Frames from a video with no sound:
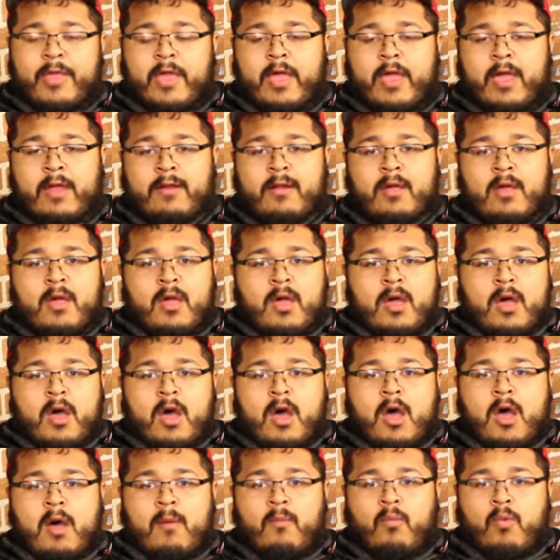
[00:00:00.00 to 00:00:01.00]
Then
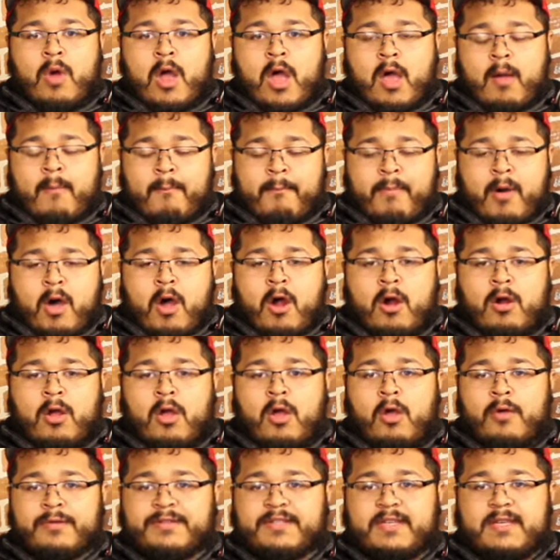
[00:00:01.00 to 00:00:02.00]

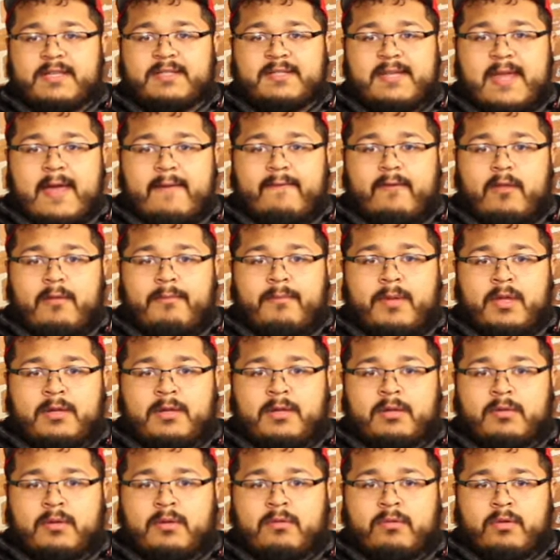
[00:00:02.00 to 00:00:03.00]
Barros, he's definitely
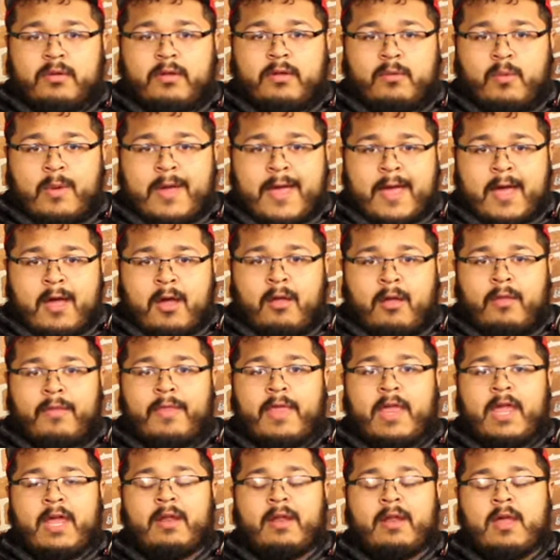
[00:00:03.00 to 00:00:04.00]
been doing really well.
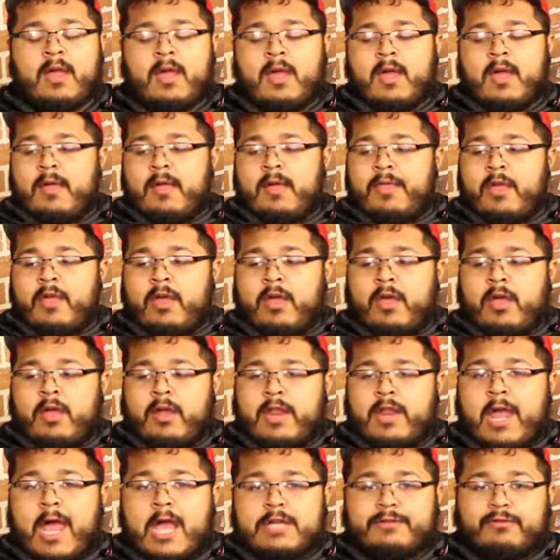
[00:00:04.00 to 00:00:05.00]
Then
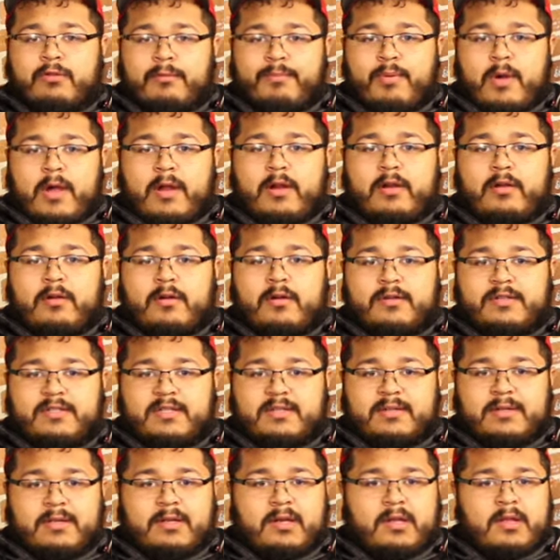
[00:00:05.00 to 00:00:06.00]
the Nashville
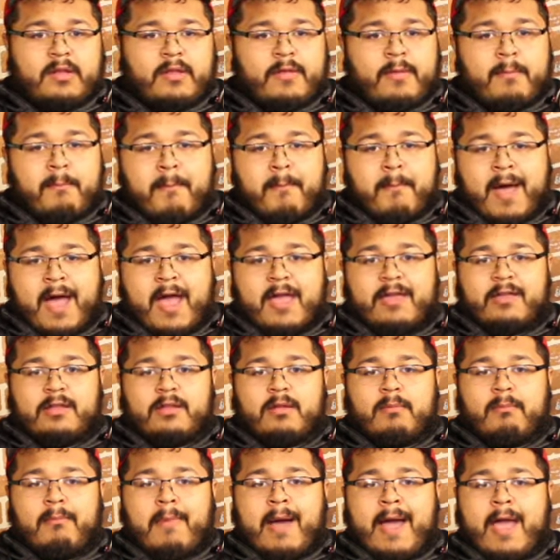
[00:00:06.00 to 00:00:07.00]
Predators, my
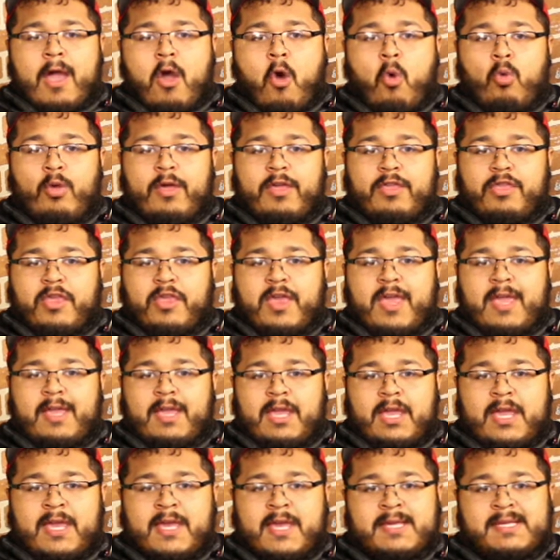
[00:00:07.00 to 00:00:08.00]
only
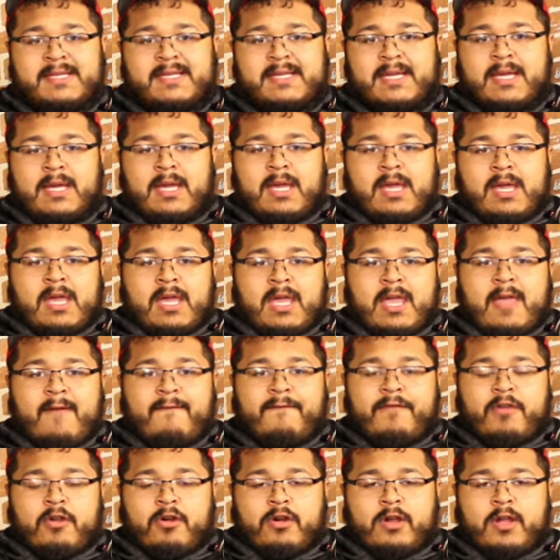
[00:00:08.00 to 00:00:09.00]
thing is,
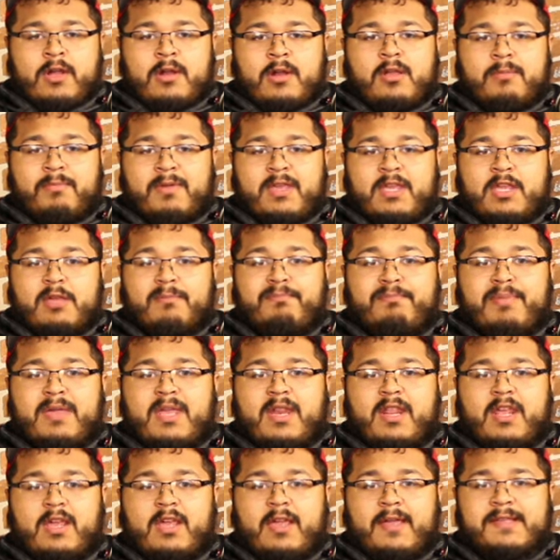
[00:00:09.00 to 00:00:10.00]
if you're going to be
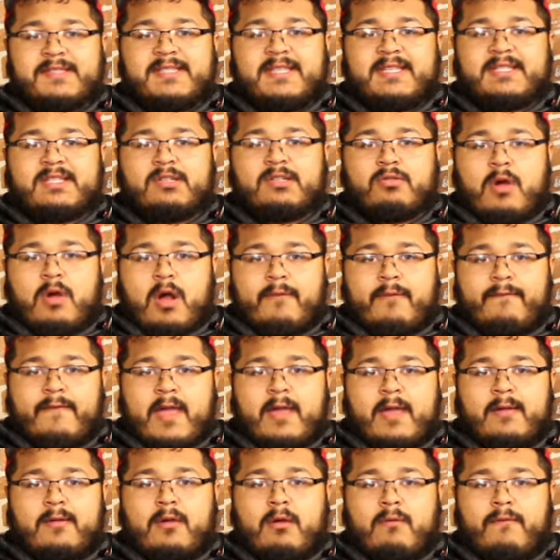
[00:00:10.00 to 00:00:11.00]
competing against the strong
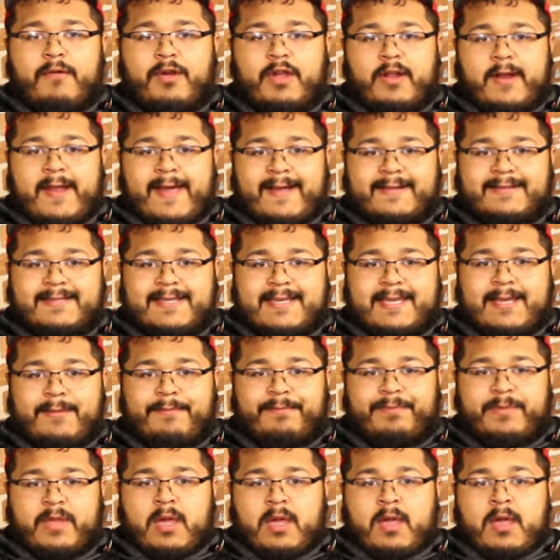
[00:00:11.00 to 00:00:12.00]
Vancouver Canucks
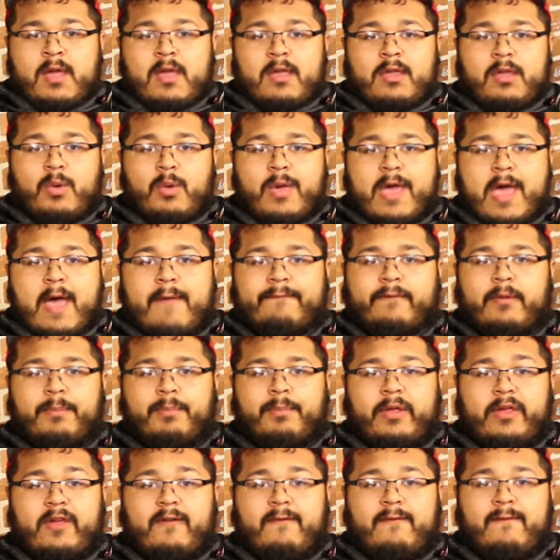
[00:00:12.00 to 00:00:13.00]
team, you have to
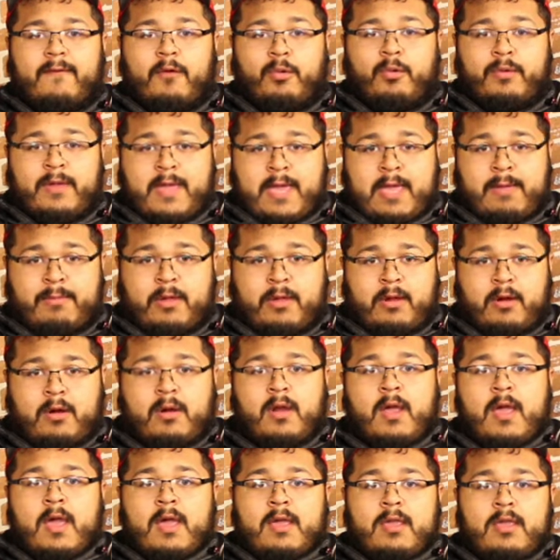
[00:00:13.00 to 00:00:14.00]
play a full game here.
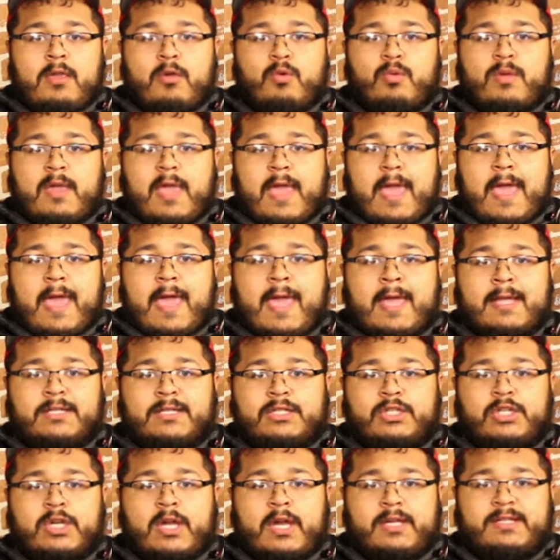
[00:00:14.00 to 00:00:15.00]
You
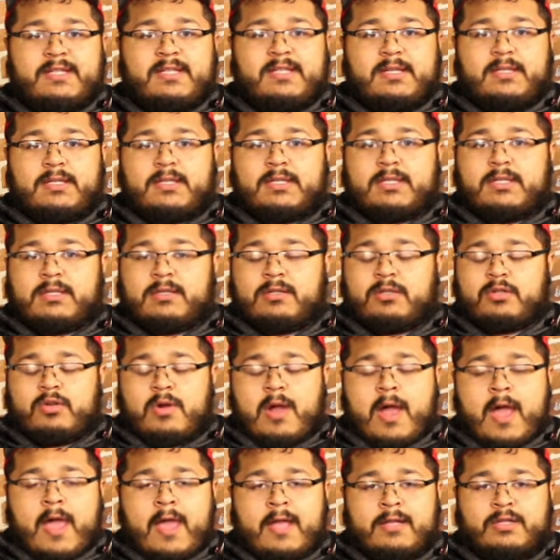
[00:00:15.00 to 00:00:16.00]
can't just
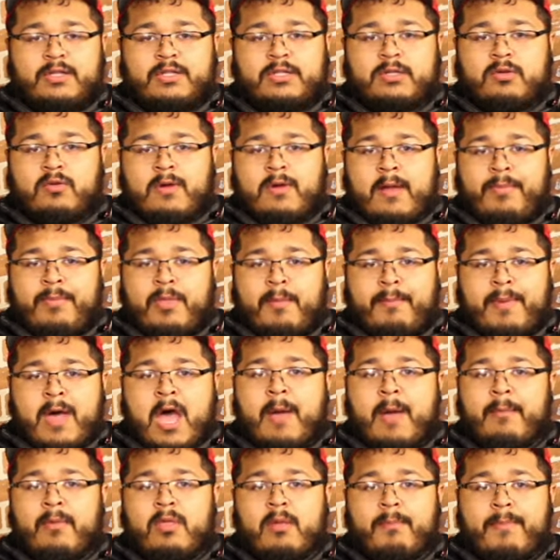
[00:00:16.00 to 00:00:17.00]
try and scrape the
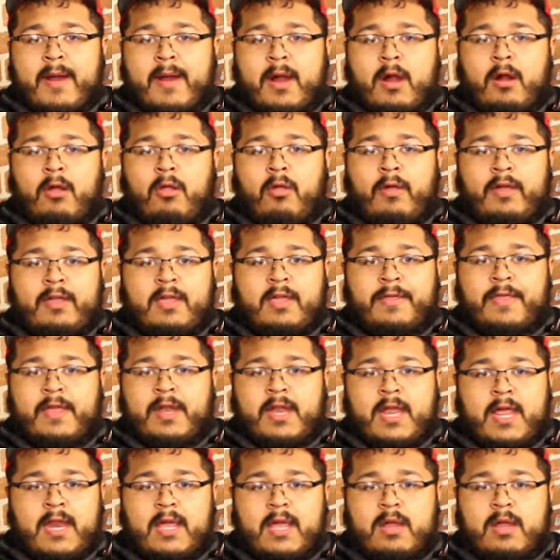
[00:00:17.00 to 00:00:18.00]
bottom of the barrel and get the
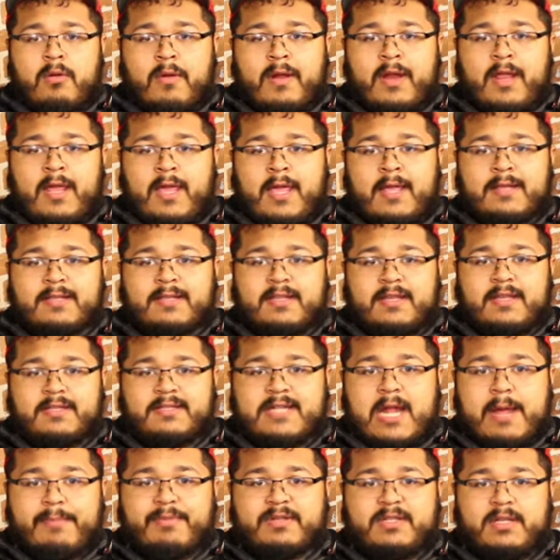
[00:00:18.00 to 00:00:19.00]
nitty-gritty into
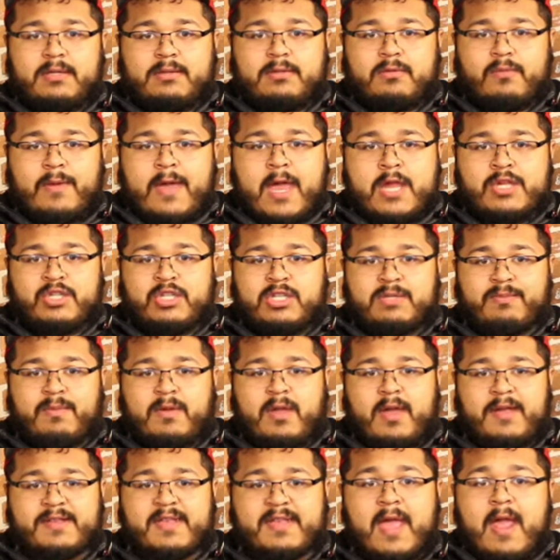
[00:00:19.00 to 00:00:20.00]
this type of situation, just
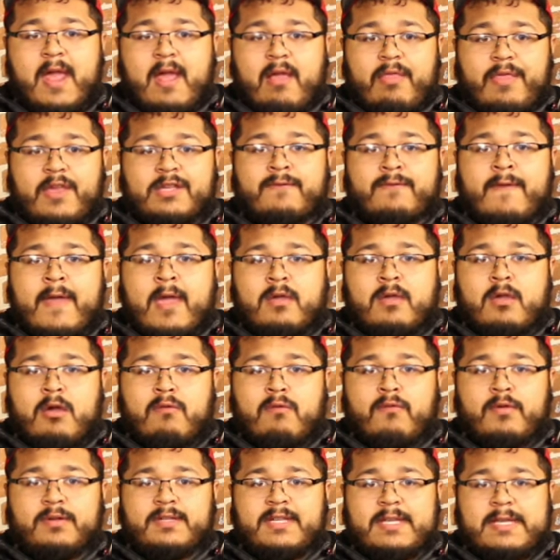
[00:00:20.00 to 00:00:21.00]
because this
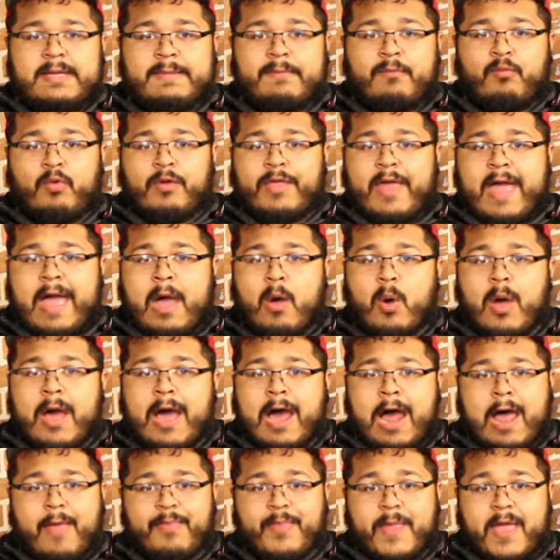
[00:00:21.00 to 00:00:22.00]
Vancouver team, with how
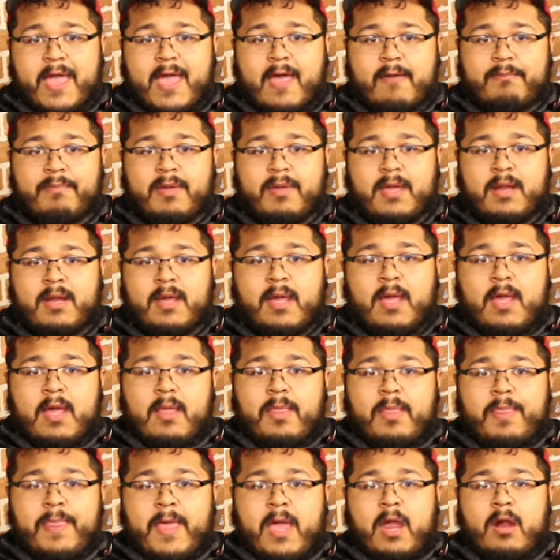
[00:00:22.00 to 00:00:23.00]
hot they have been,
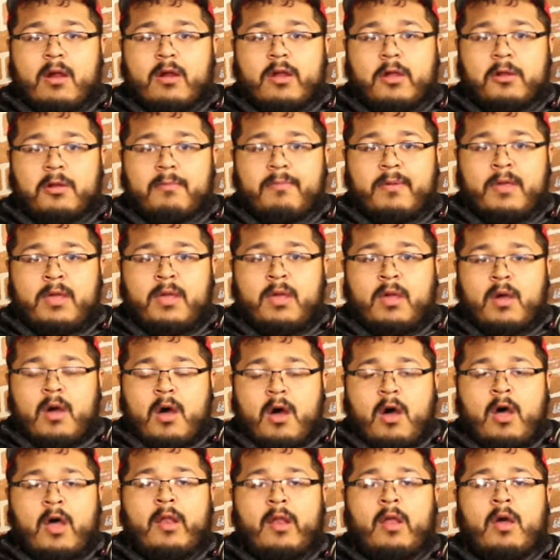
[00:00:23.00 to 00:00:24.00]
they are going to be
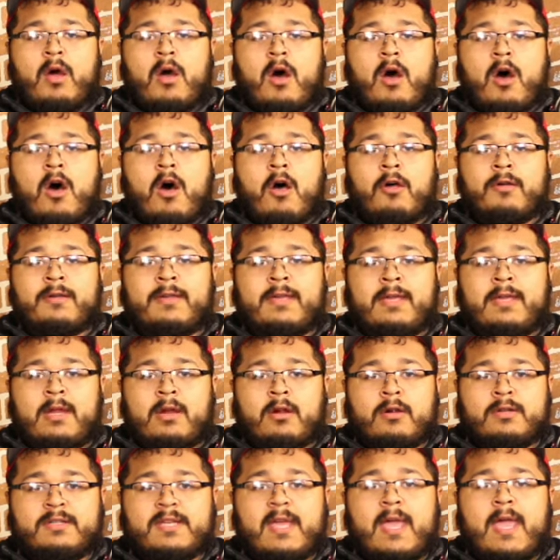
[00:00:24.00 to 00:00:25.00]
on all
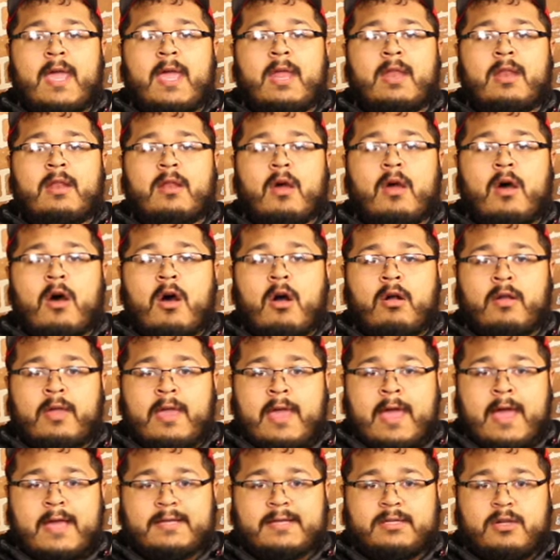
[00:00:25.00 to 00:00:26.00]
gears and all
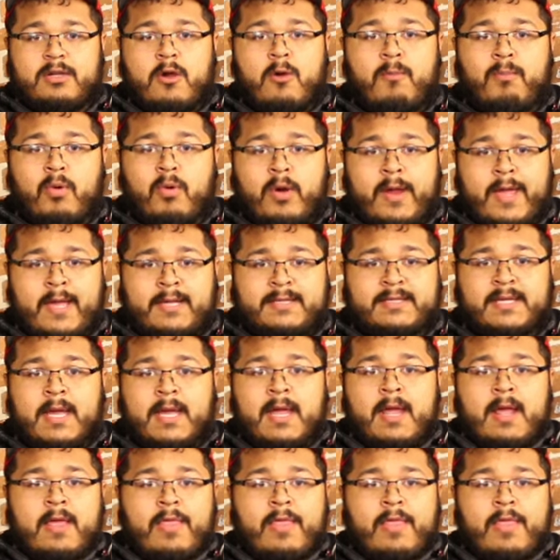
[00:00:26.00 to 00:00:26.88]
gas, no brakes.